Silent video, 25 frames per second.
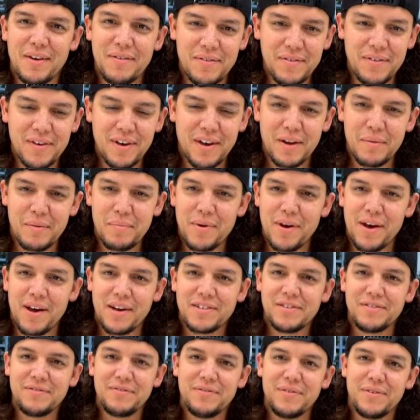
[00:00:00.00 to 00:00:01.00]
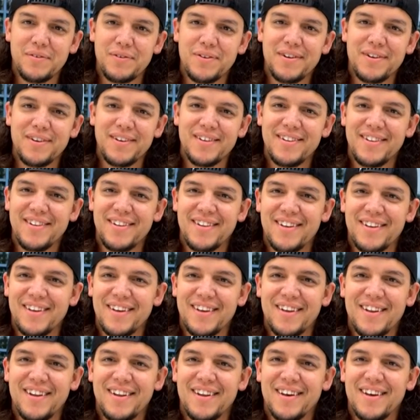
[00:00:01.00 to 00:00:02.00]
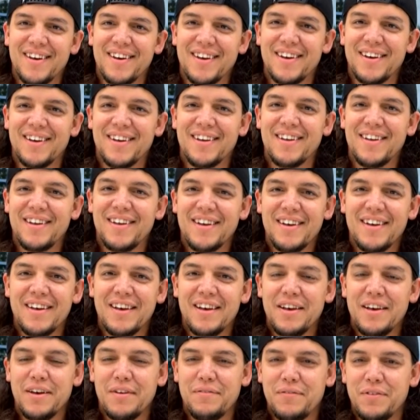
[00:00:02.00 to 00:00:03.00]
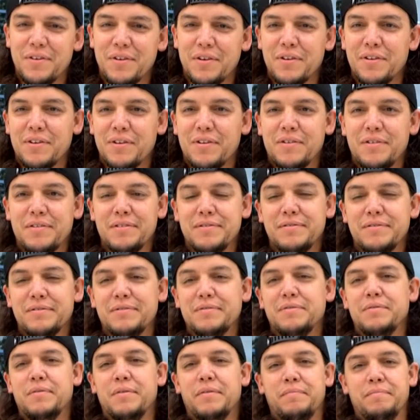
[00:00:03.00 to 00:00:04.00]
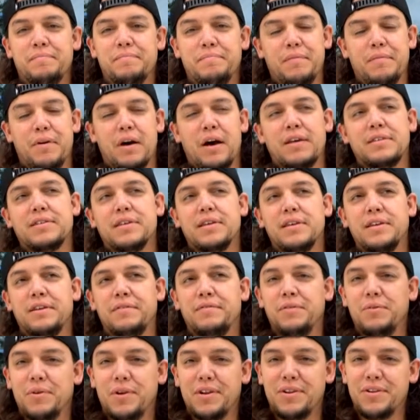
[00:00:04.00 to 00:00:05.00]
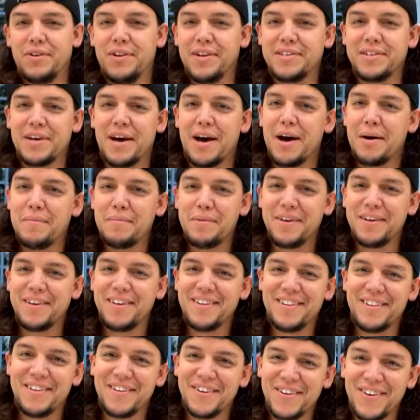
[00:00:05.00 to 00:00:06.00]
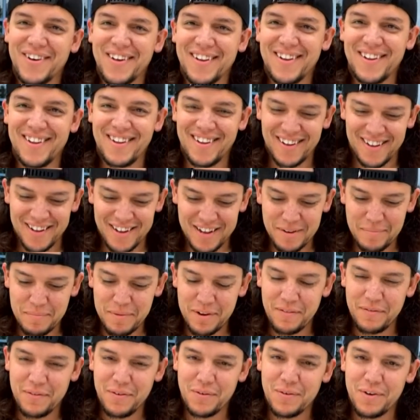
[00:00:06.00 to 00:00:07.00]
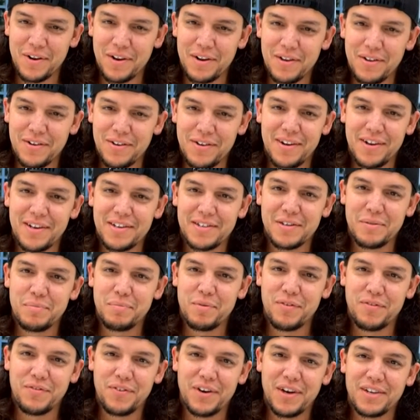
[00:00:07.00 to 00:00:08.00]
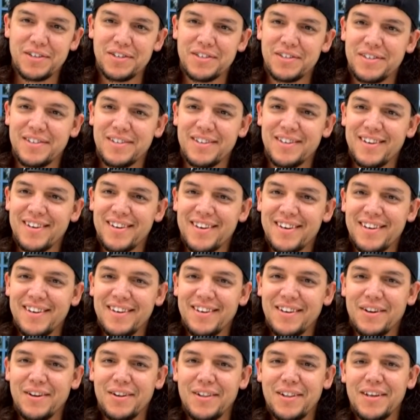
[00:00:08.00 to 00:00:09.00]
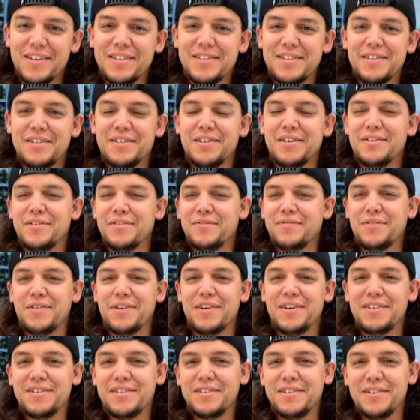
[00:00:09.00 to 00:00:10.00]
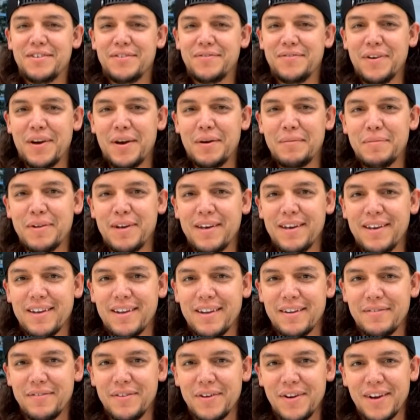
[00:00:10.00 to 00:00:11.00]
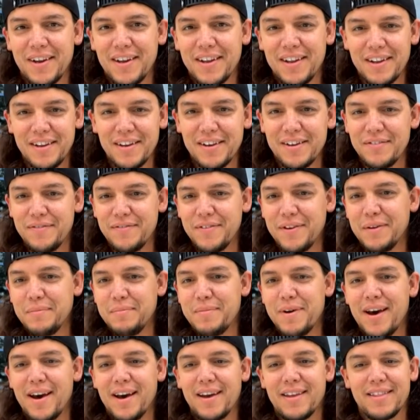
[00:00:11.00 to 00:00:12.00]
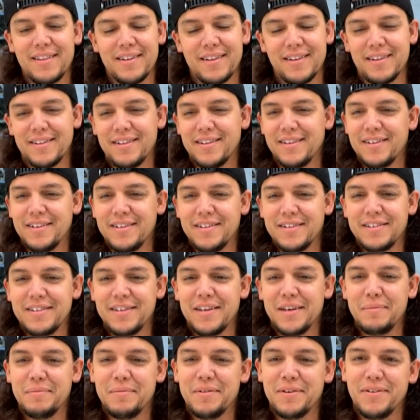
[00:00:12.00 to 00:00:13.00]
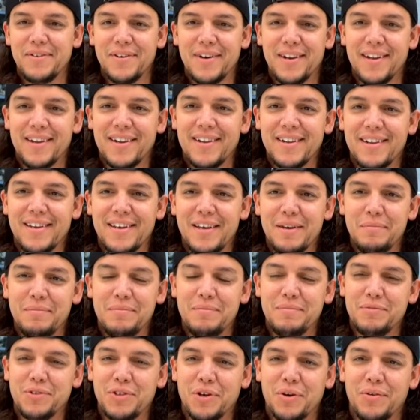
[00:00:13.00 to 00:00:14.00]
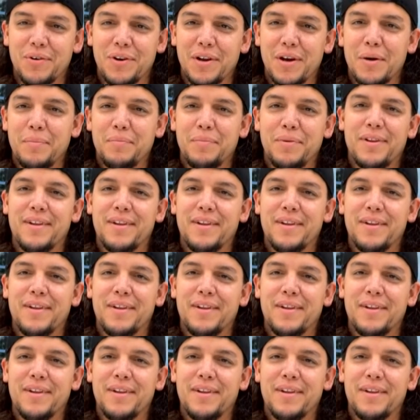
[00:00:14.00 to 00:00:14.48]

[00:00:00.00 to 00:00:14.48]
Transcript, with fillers: if you got a passion for it, and uh, if you're, I say, if you want to do it as a hobby, do it. Uh, but if you want to do it as a profession, you know, listen to your friends and your family, and if you're getting good feedback, then just keep doing it and keep showing up.